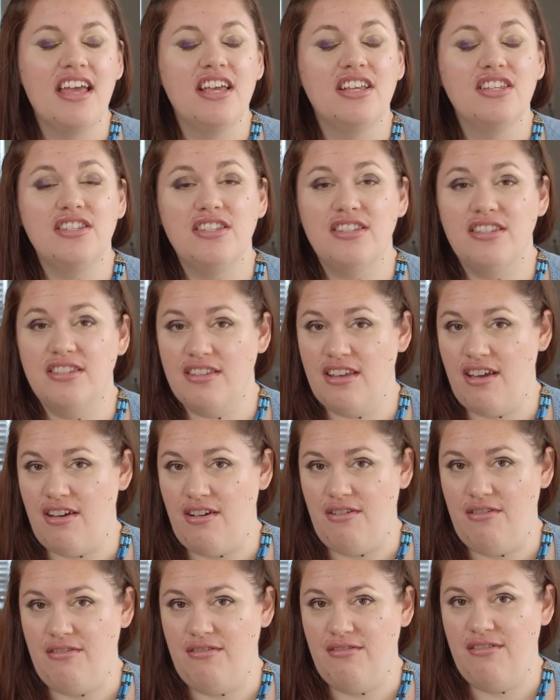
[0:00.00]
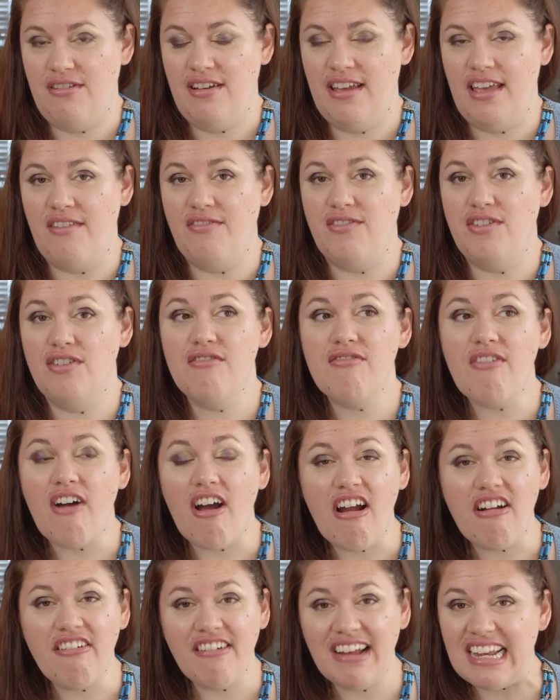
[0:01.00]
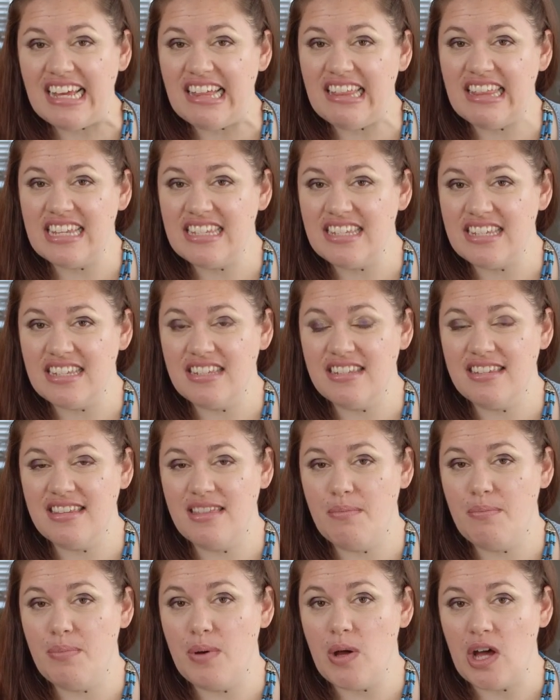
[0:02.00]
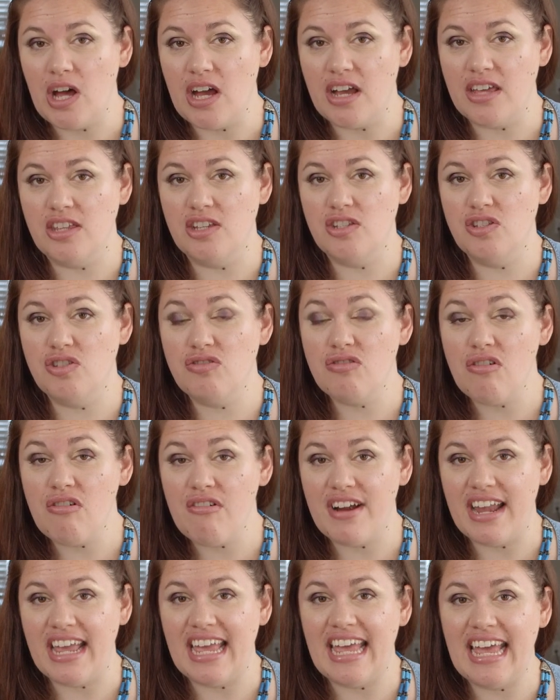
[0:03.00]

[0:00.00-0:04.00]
So, if you've already listened to the book, the story,